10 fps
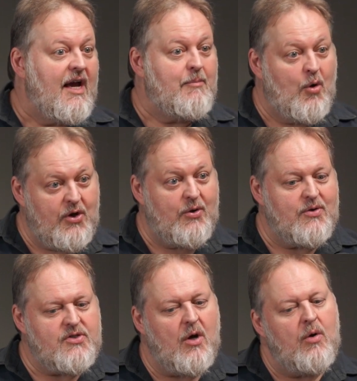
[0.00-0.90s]

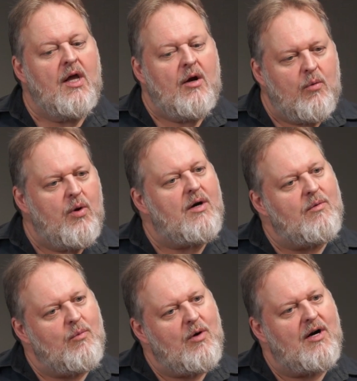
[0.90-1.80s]
MOU. So
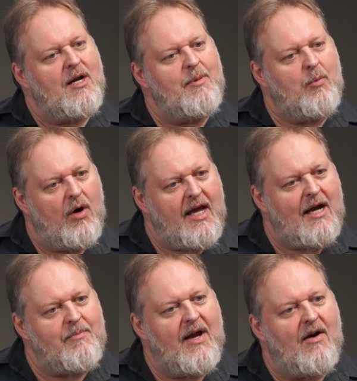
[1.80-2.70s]
we're going to be
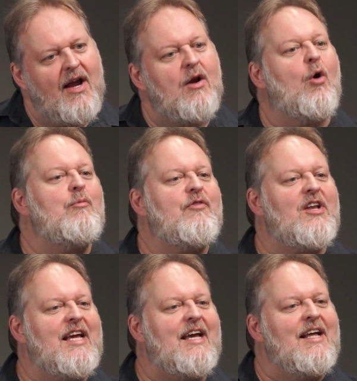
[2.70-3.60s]
working up there, and
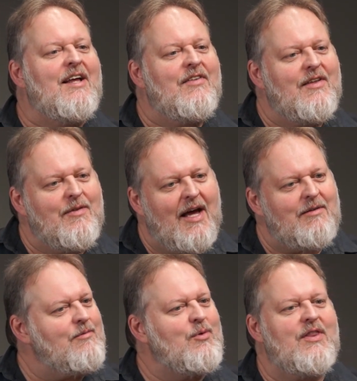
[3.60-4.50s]
hopefully
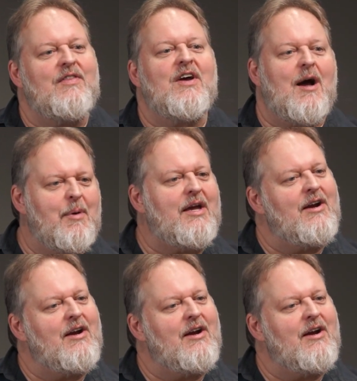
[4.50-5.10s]
that within the coming